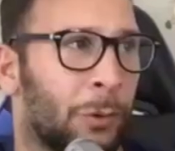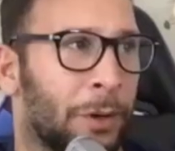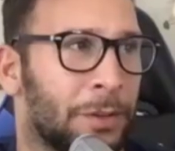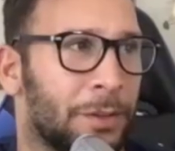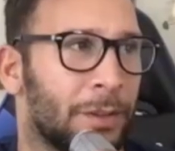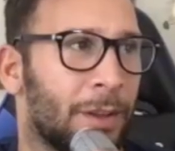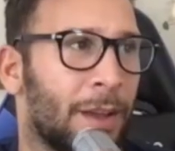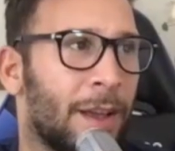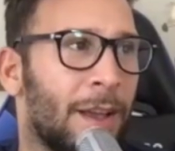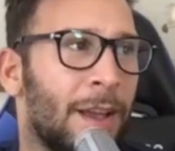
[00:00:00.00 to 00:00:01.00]
crazy
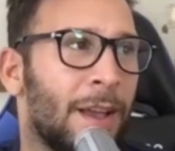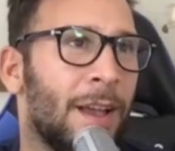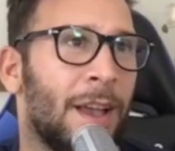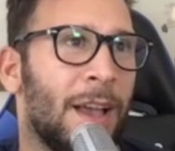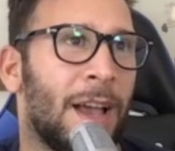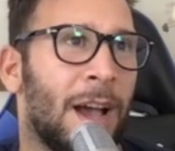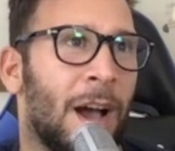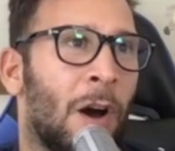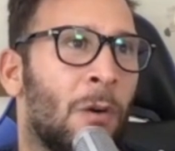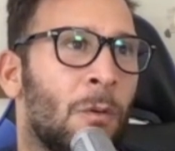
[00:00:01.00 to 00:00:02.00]

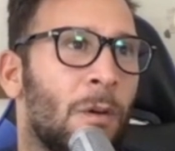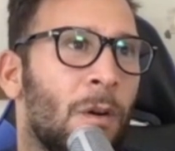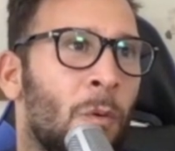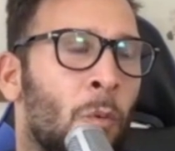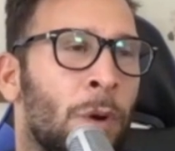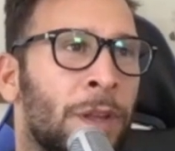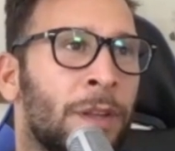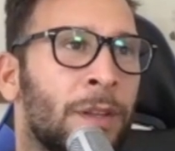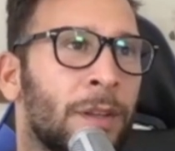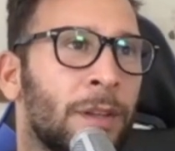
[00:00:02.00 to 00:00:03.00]
how
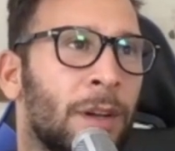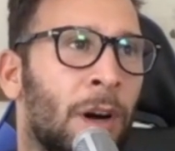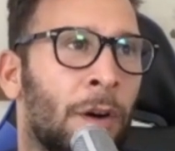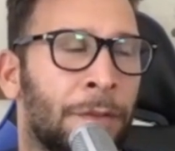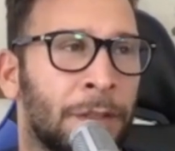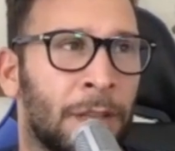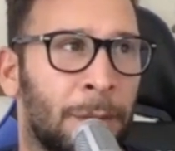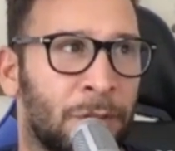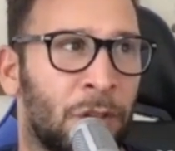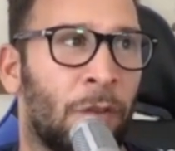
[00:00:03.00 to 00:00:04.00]
we
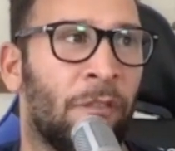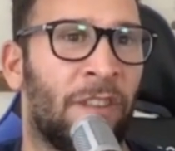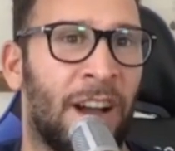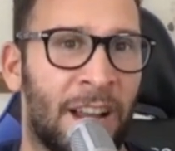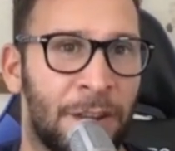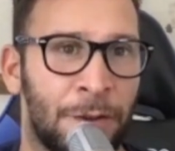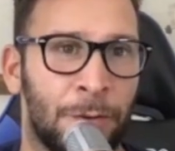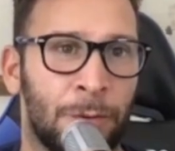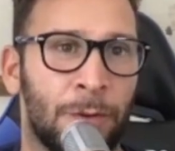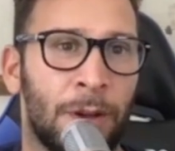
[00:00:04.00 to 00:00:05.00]
oftentimes don't
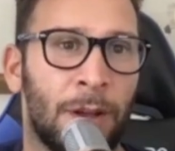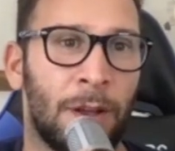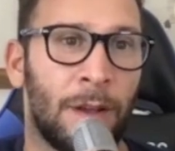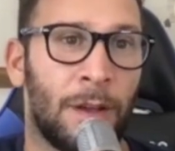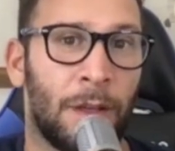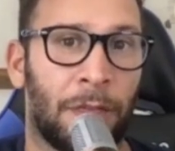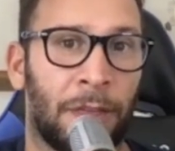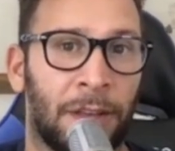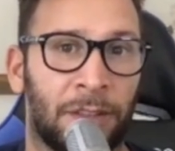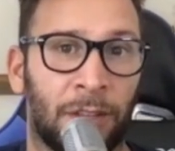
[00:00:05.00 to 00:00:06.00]
value
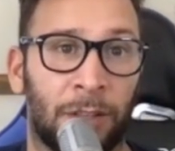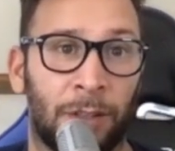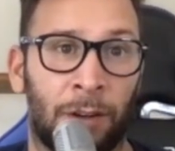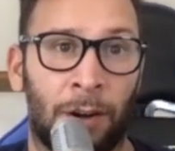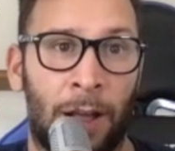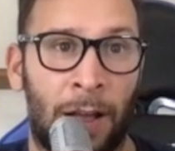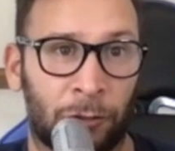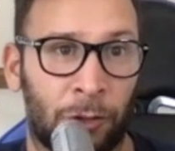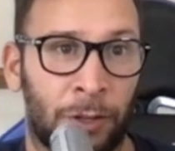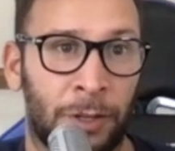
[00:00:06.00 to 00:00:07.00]
things that are
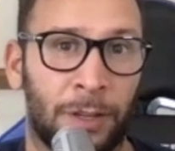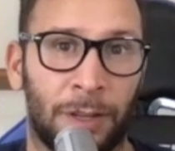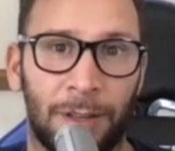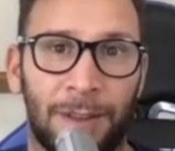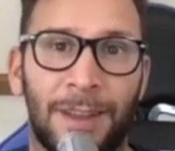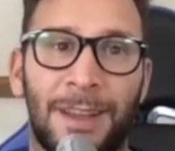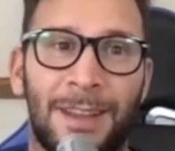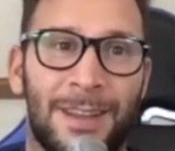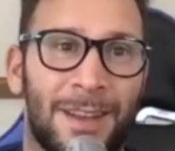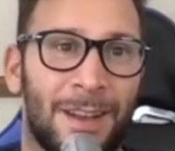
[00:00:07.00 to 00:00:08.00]
actually
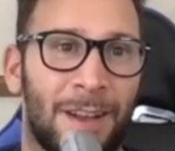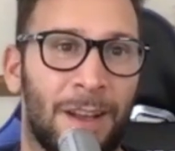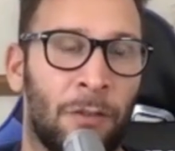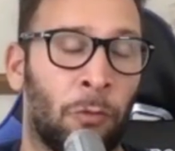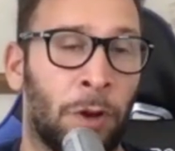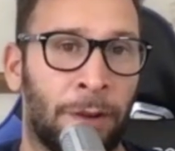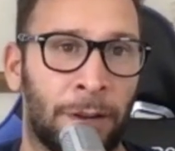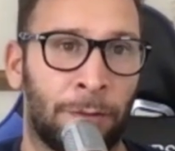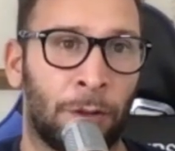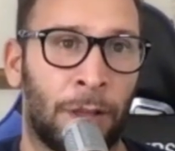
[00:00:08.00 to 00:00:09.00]
really
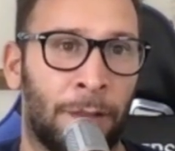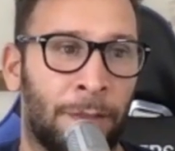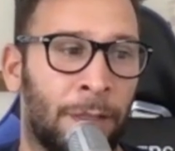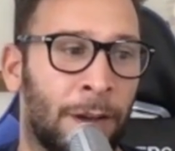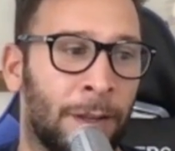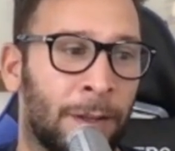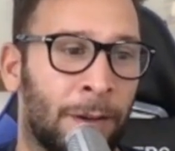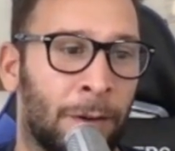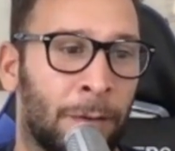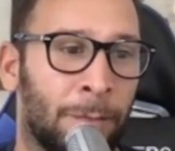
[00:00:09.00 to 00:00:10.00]
valuable and that
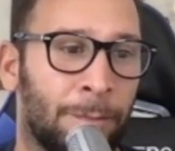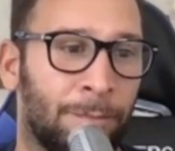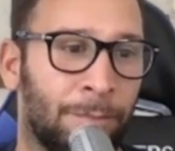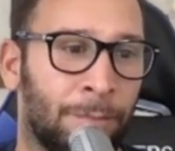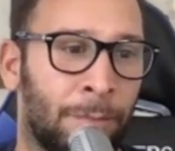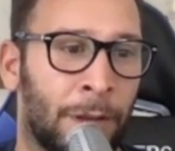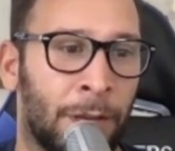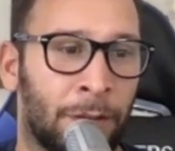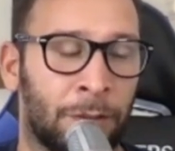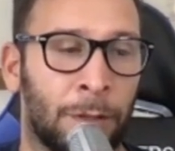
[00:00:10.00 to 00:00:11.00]
are
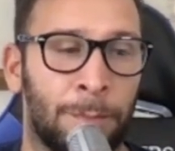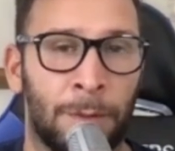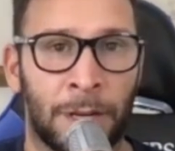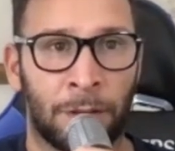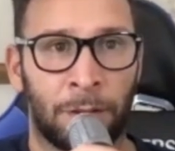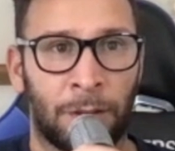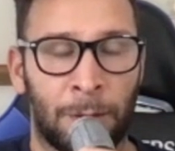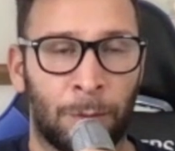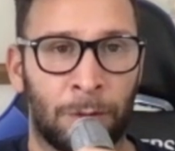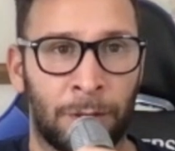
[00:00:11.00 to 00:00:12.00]
making us leave money on the
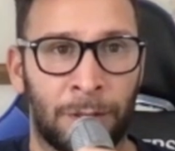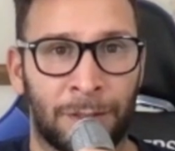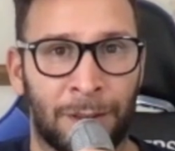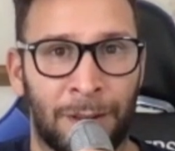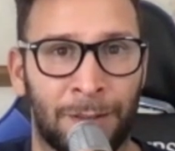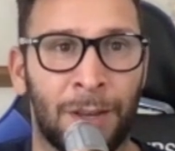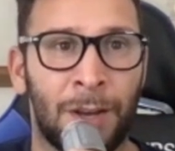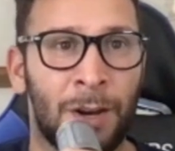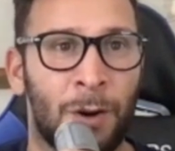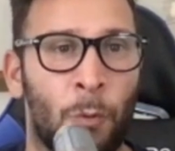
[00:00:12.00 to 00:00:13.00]
table. In this case,
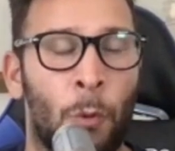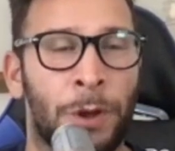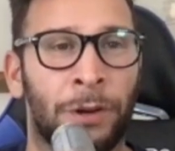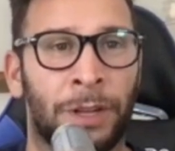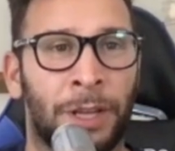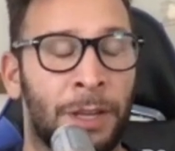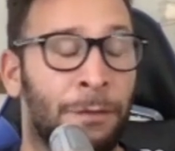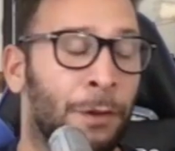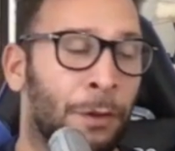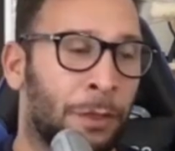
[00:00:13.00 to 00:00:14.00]
we are,
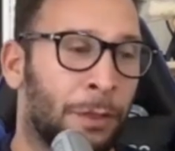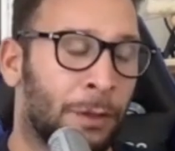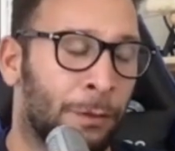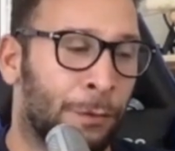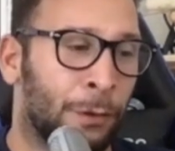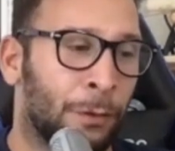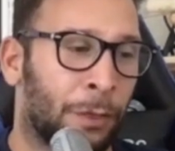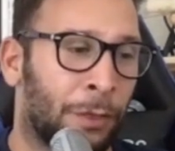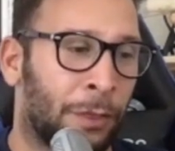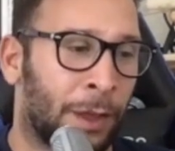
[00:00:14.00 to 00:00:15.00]
if you
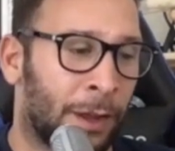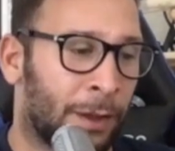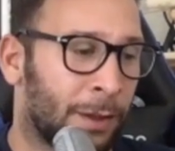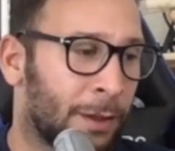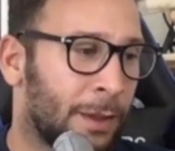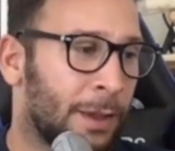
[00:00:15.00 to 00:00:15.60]
think